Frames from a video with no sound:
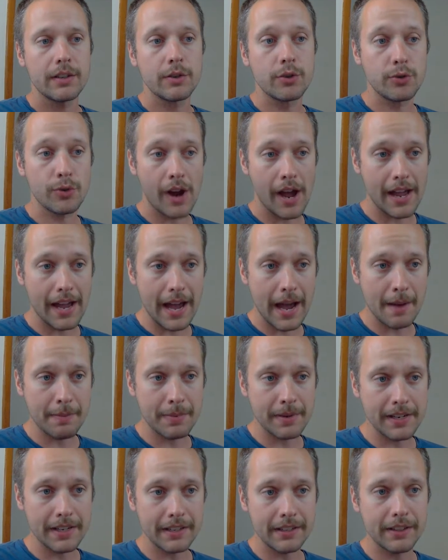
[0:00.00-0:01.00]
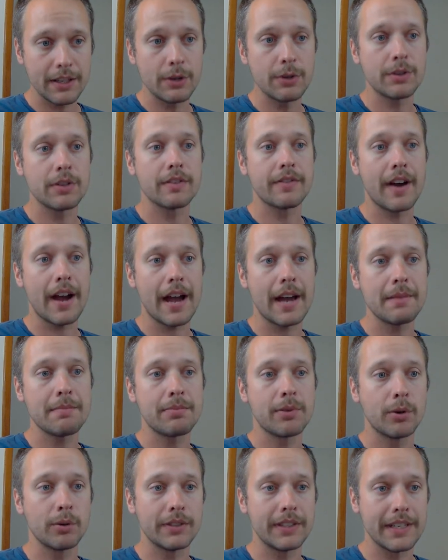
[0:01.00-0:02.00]
Dry hopping and the use of
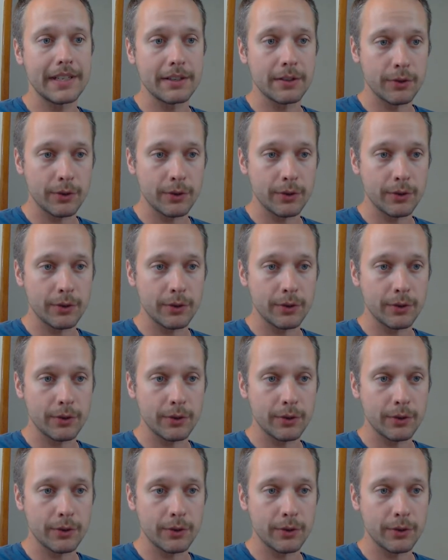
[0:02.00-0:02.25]
high-protein